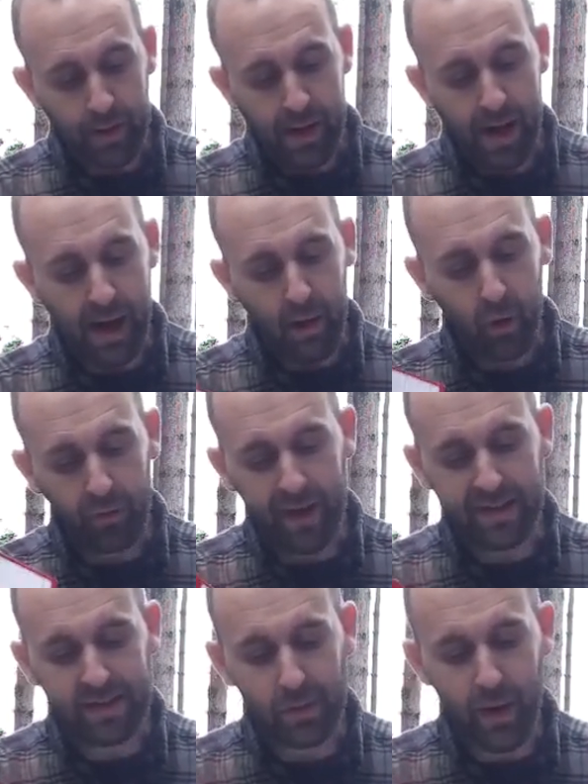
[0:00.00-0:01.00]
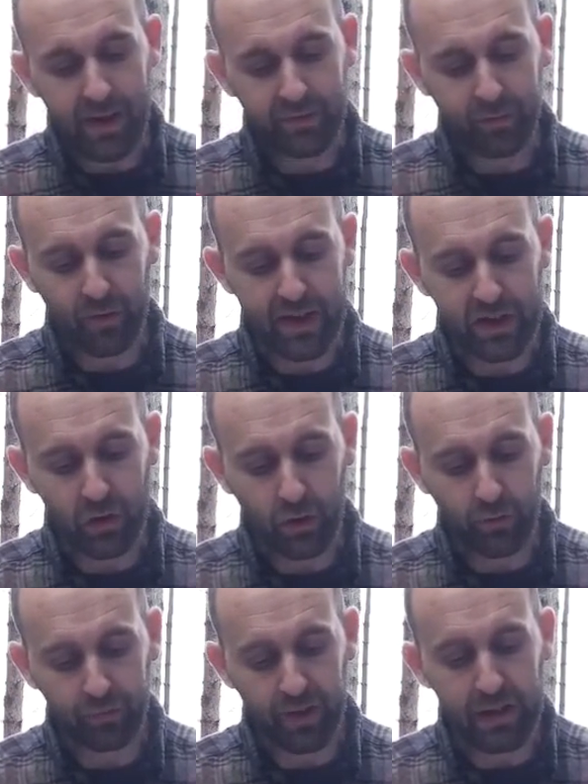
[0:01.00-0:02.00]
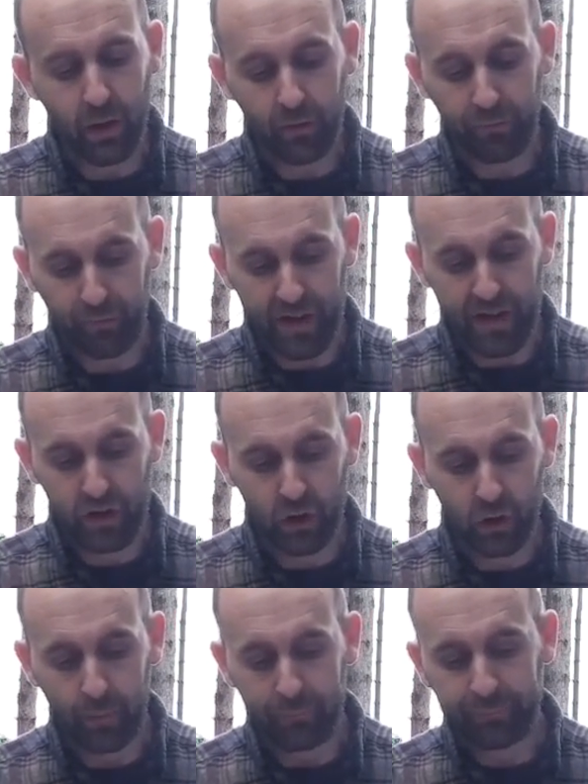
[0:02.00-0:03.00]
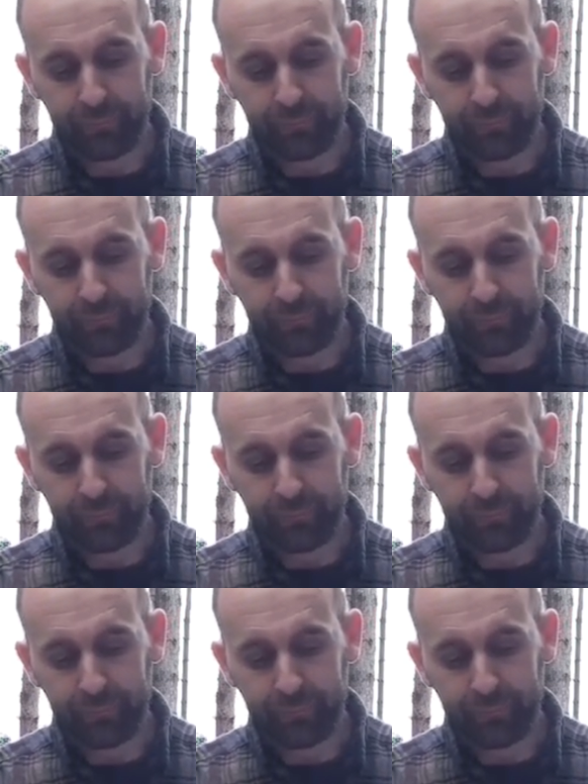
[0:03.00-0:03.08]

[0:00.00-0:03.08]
Yeah, or the SOS, 3 short, 3 long, 3 short.